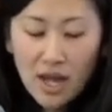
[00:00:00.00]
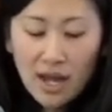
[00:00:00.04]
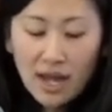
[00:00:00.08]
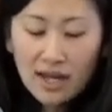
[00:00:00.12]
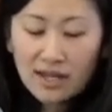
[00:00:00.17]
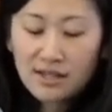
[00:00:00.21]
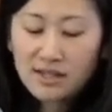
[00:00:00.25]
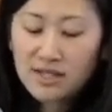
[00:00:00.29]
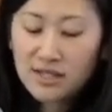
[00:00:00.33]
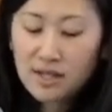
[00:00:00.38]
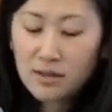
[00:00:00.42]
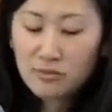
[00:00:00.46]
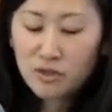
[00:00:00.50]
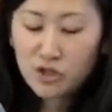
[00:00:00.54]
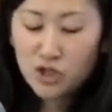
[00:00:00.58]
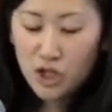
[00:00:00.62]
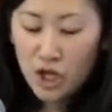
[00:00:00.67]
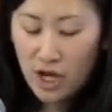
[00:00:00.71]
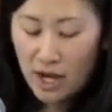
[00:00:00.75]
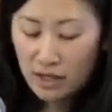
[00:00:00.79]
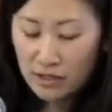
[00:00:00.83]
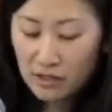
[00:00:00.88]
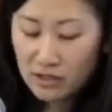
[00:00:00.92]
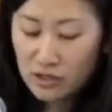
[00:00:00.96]
and some
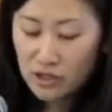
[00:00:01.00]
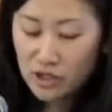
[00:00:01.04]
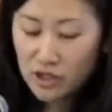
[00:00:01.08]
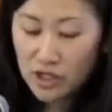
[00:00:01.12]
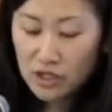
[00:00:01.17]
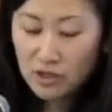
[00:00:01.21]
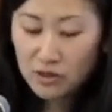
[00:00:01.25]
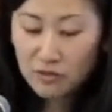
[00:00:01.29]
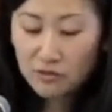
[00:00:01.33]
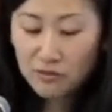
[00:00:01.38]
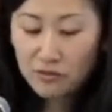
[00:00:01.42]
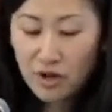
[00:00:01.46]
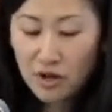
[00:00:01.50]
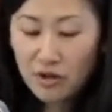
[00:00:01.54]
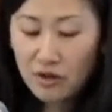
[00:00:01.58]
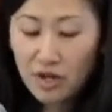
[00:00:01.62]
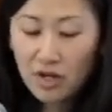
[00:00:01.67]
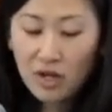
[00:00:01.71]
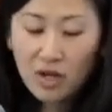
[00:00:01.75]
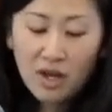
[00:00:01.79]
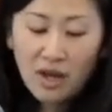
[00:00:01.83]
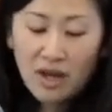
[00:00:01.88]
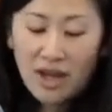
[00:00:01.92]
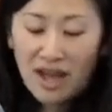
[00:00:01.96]
challenging the very